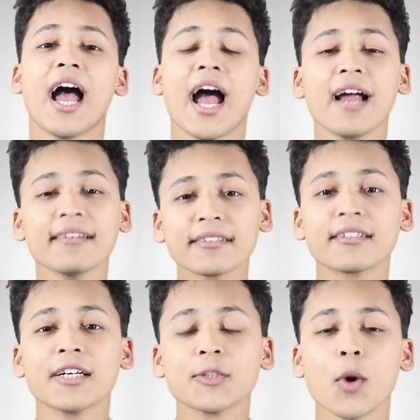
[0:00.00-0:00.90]
And the
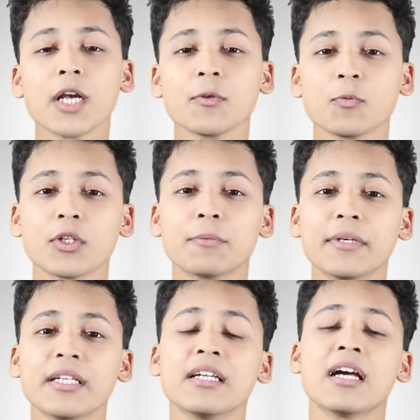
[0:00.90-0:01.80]
third one would
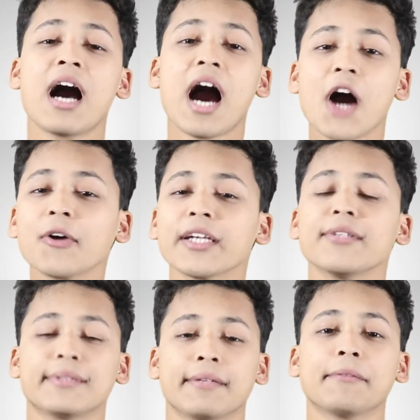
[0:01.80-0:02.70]
be how can
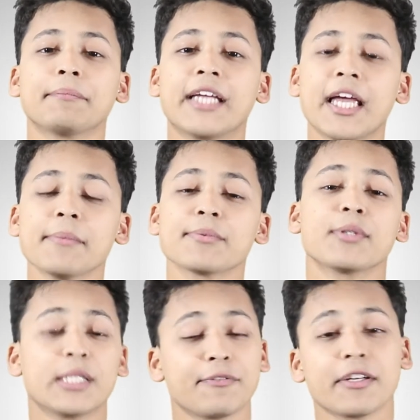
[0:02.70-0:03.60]
you develop games
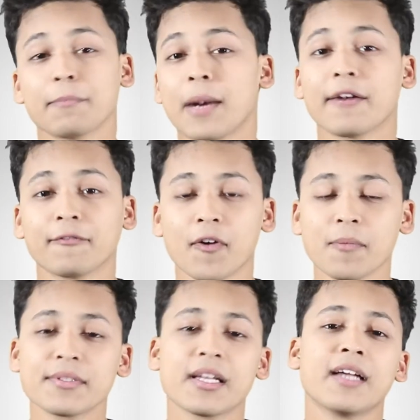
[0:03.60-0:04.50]
for different
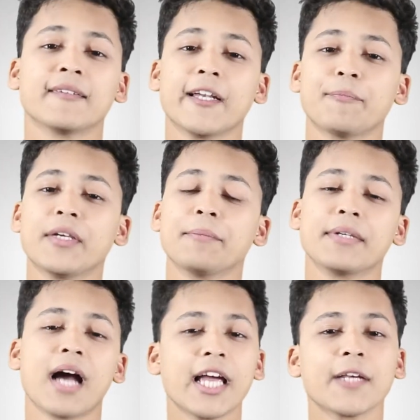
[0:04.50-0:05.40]
platforms that may
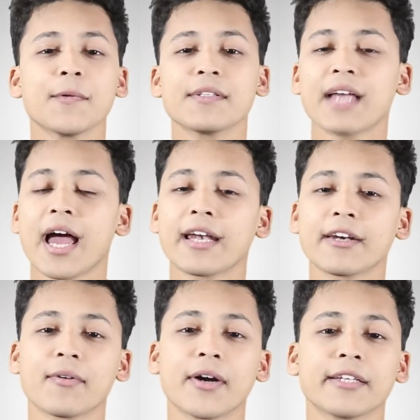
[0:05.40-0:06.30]
be iOS,
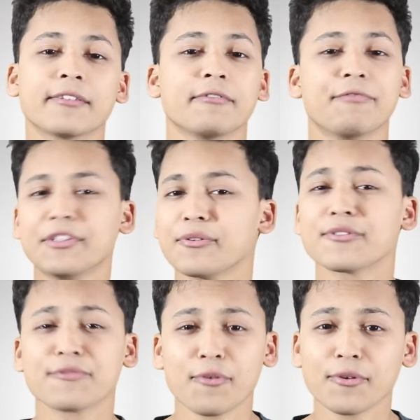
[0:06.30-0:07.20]
Android,
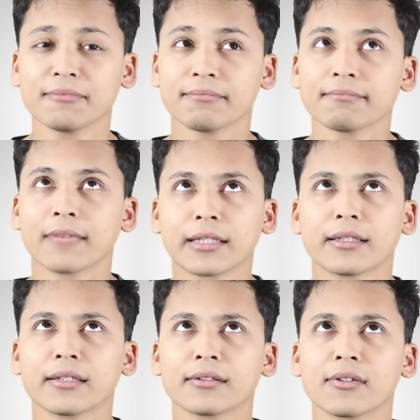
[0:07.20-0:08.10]
Windows Phone, I
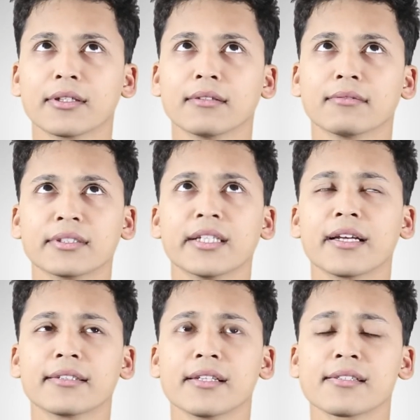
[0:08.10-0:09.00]
think they still
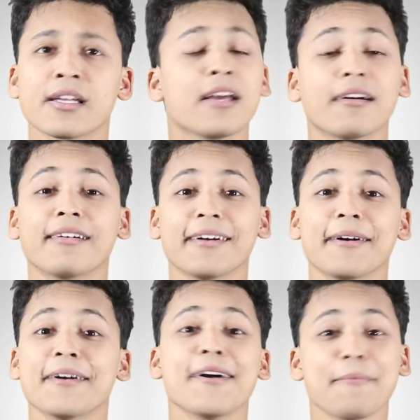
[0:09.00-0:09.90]
exist,
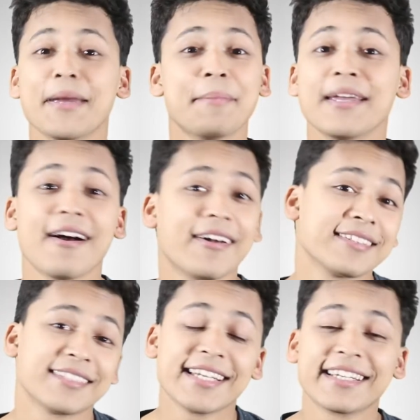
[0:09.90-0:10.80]
uh, maybe or uh,
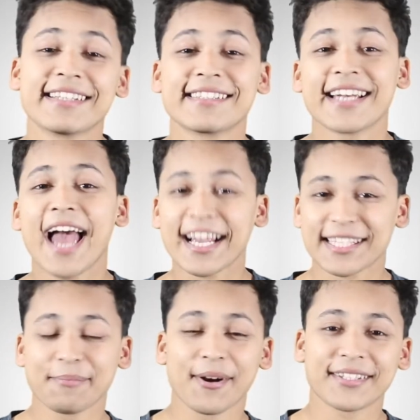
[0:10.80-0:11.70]
say you can say
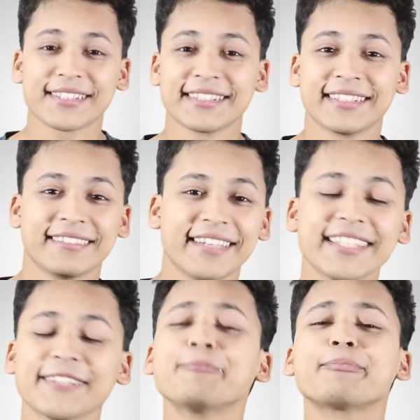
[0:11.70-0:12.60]
Xbox,
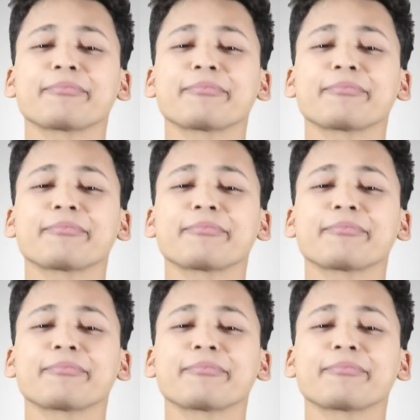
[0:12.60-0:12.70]
right?